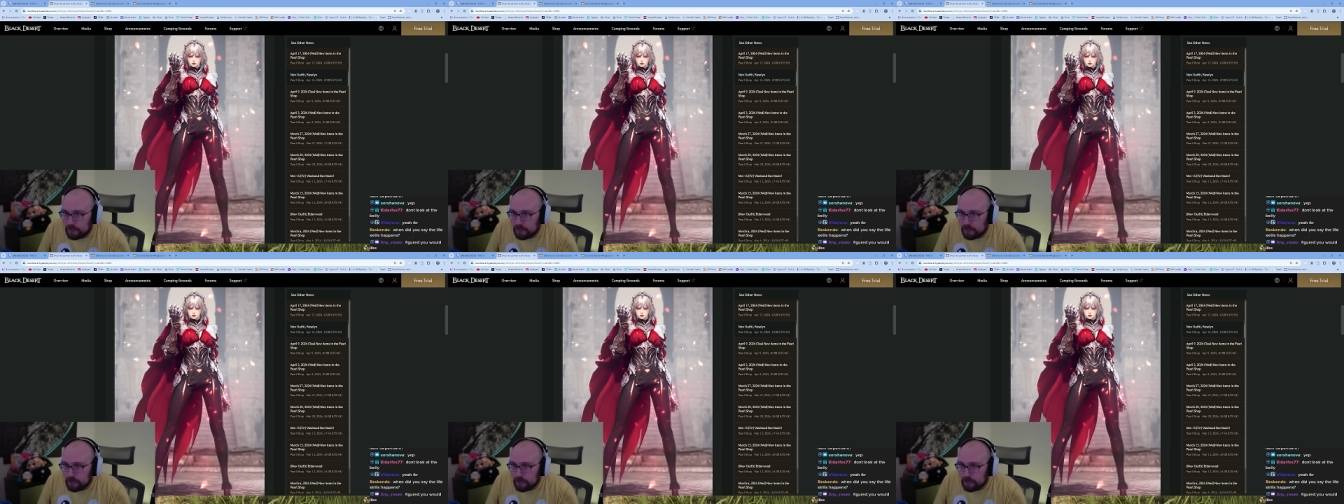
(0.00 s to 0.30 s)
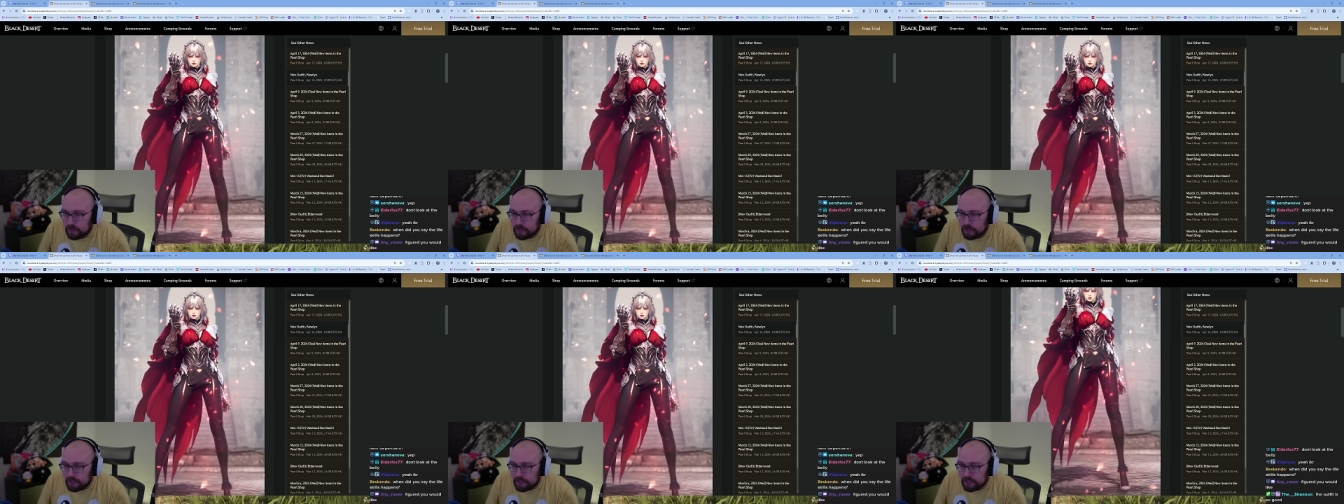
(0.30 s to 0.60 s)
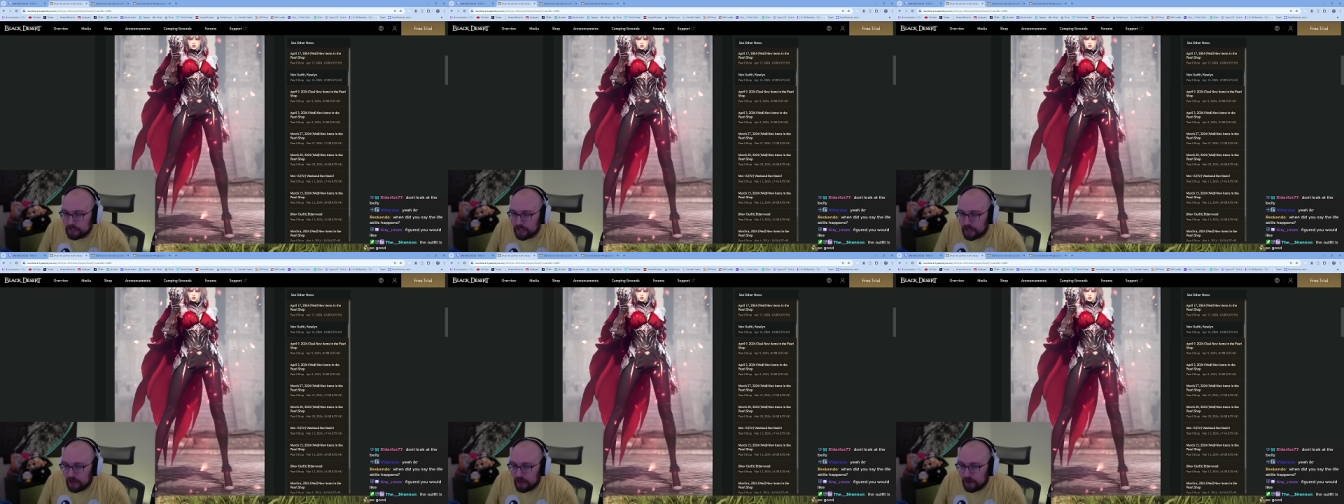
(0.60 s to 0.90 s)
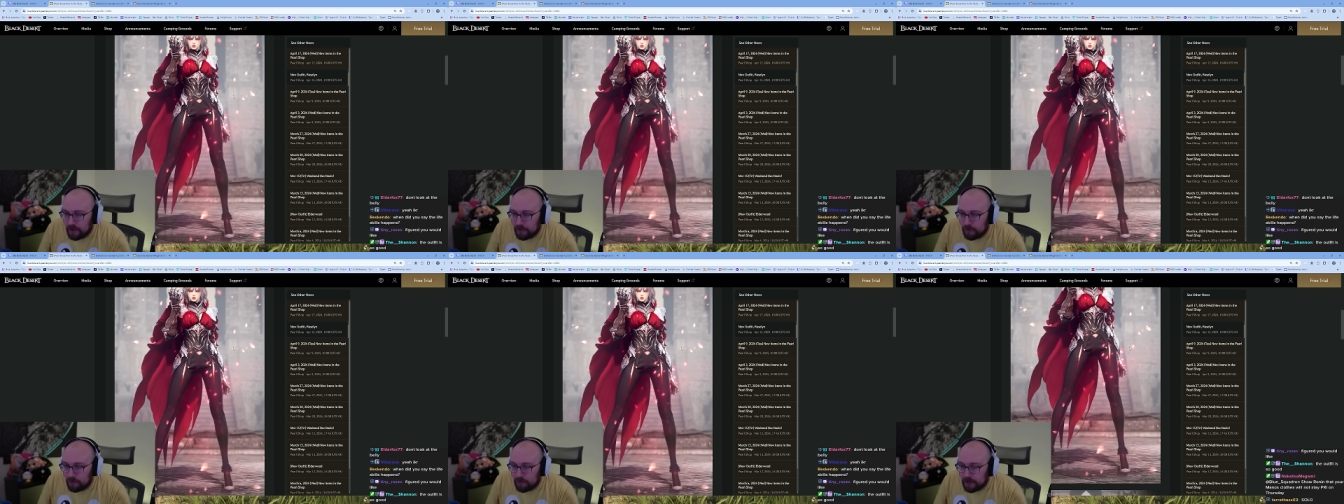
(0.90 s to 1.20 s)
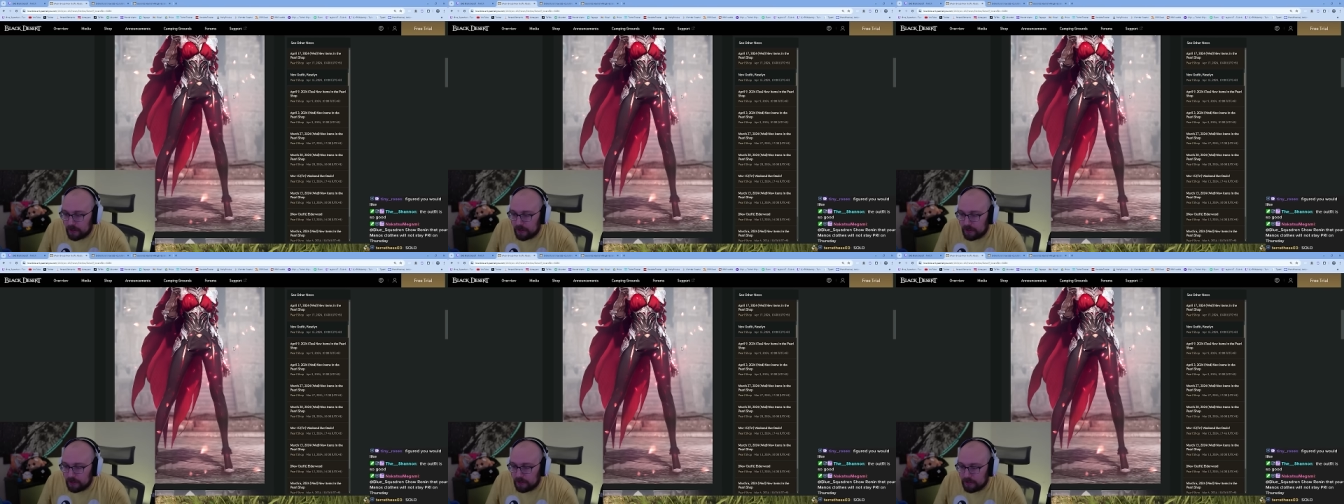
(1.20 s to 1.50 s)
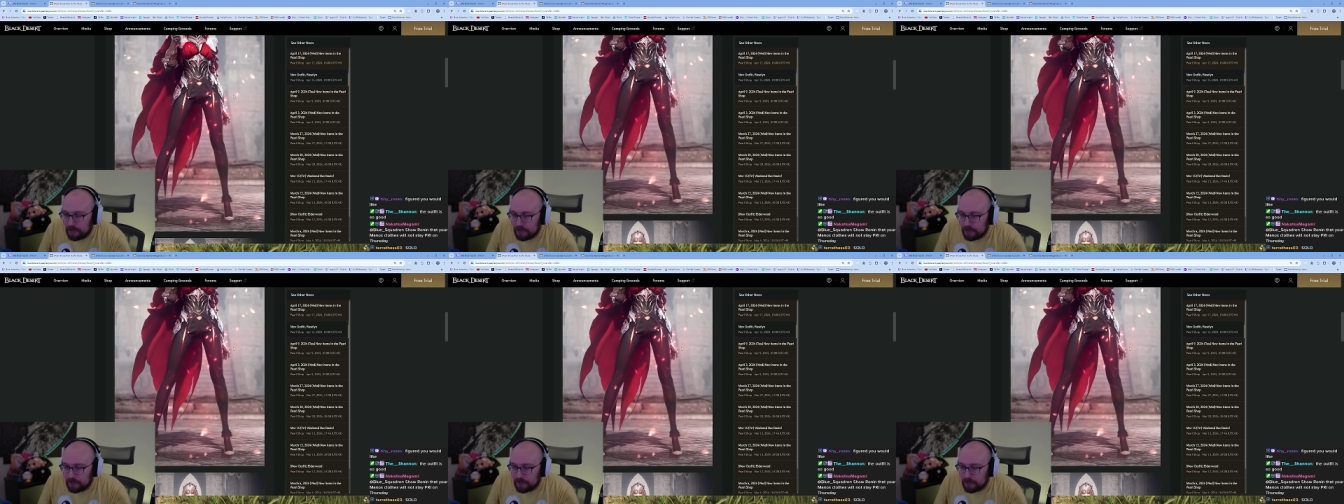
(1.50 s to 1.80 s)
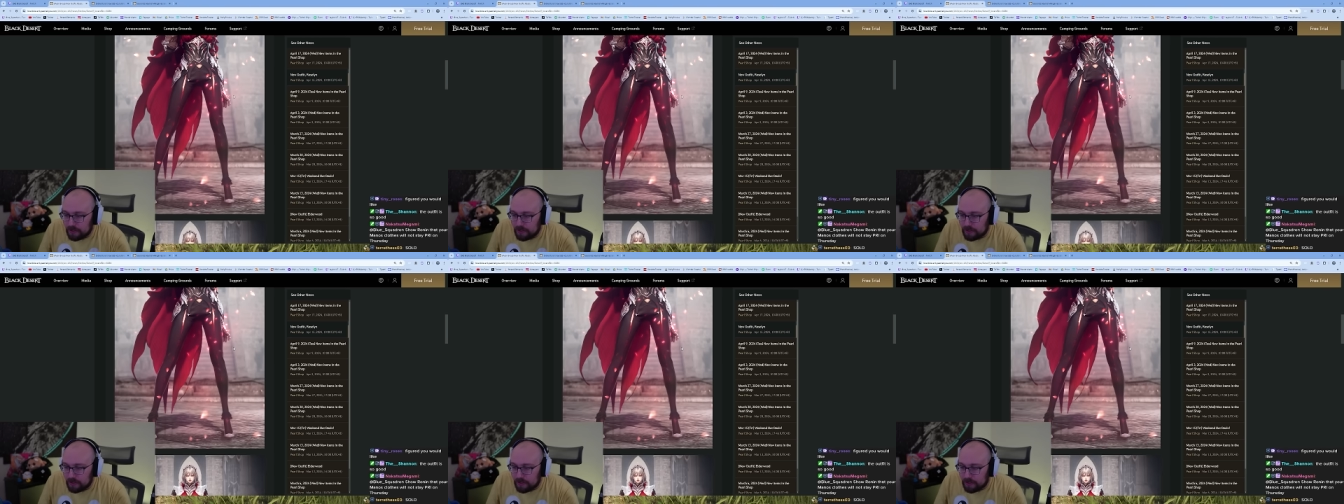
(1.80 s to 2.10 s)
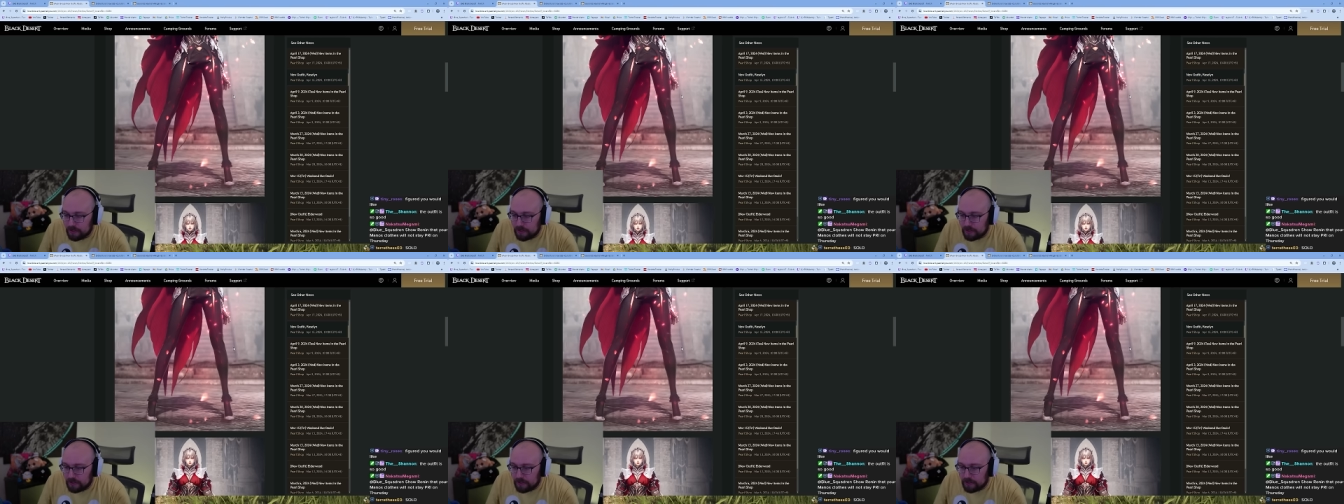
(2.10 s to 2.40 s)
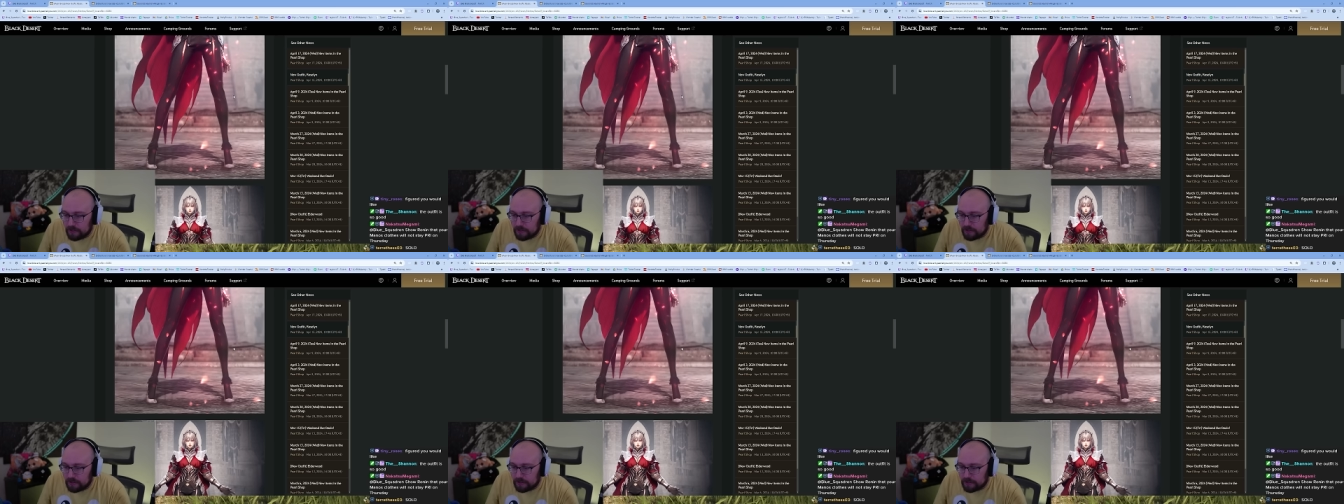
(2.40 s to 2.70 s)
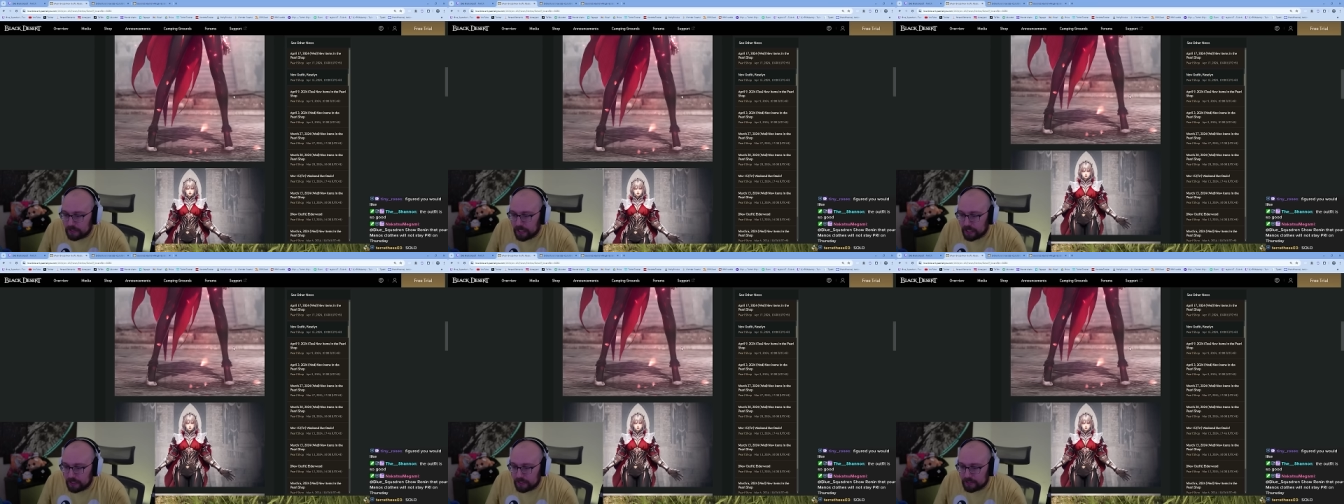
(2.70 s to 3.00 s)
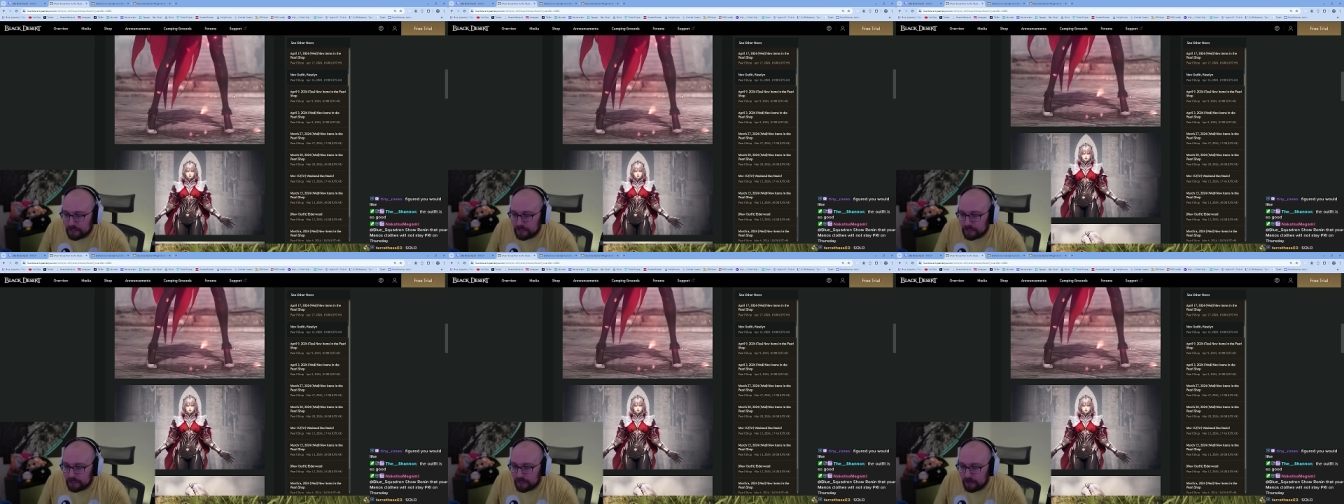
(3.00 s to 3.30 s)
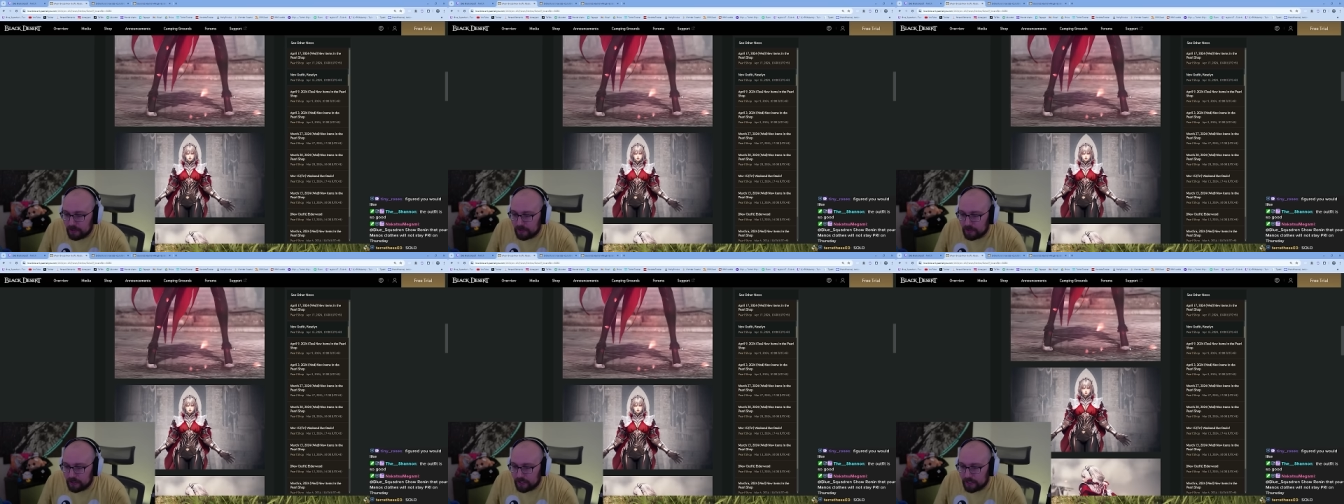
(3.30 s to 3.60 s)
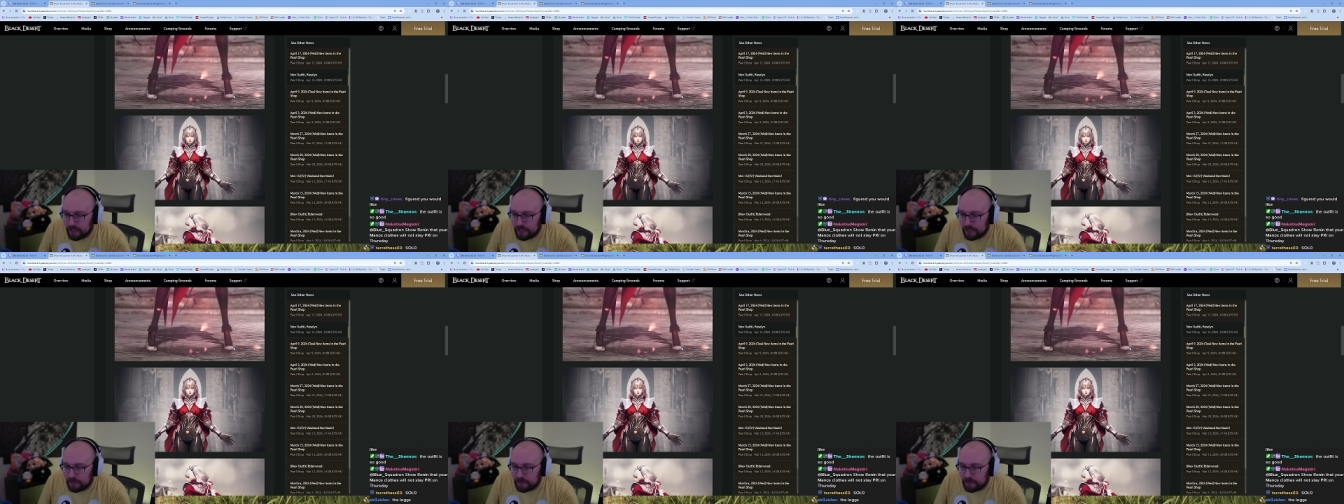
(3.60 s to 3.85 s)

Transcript: Yo. That looks so good.